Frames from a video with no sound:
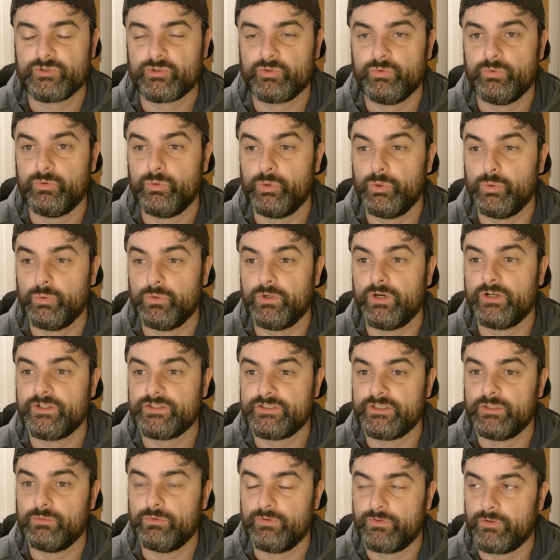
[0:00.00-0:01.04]
Crew who are
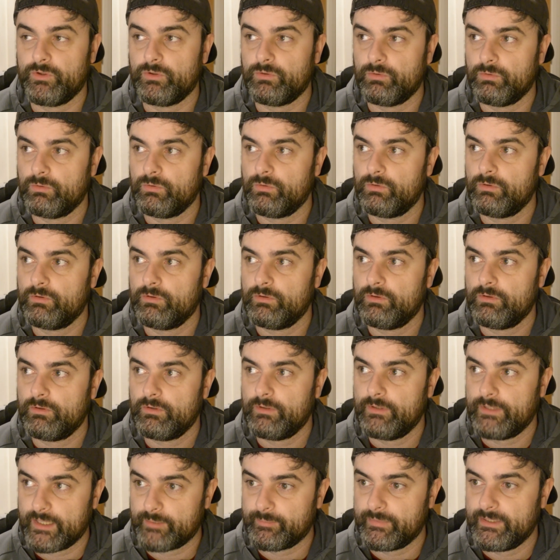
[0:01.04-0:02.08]
still without
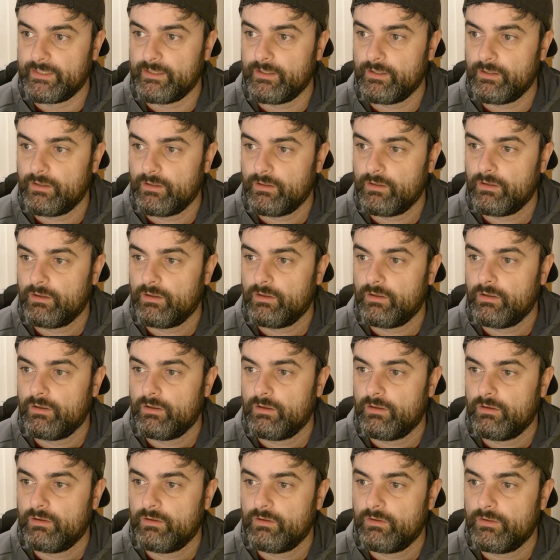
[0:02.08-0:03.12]
Nagby.
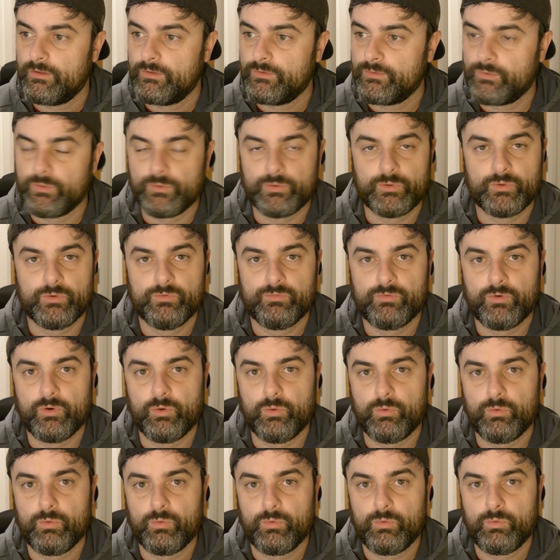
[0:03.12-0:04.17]
So I'm going to go
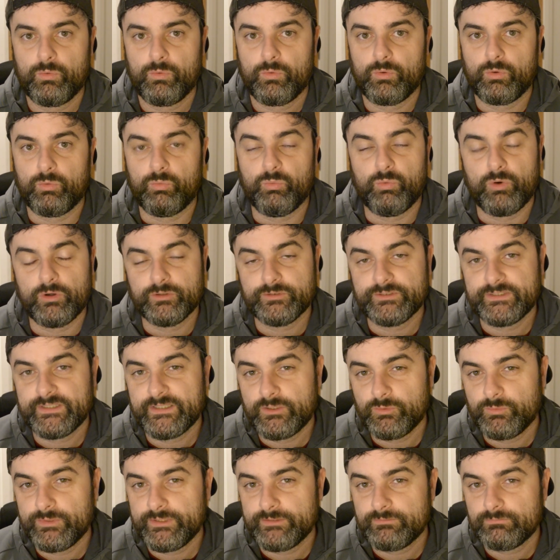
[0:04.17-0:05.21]
for a
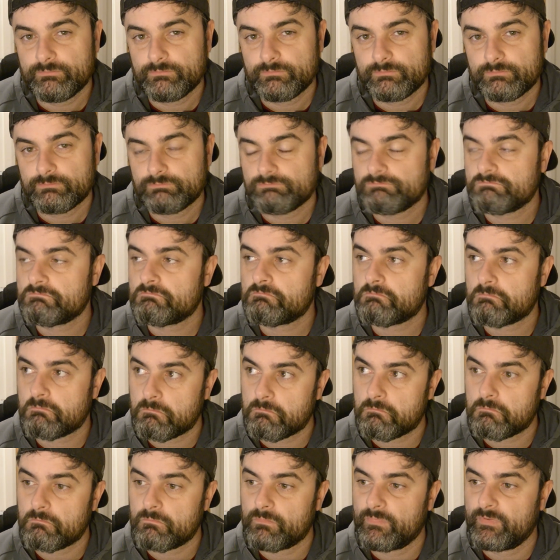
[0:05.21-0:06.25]
1-0 win
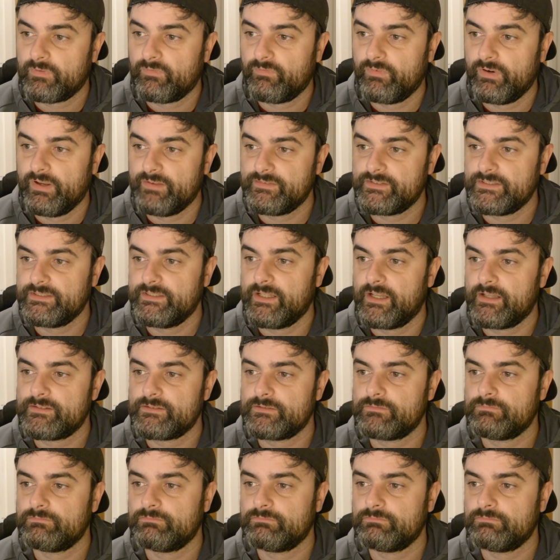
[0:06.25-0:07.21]
for FC Dallas.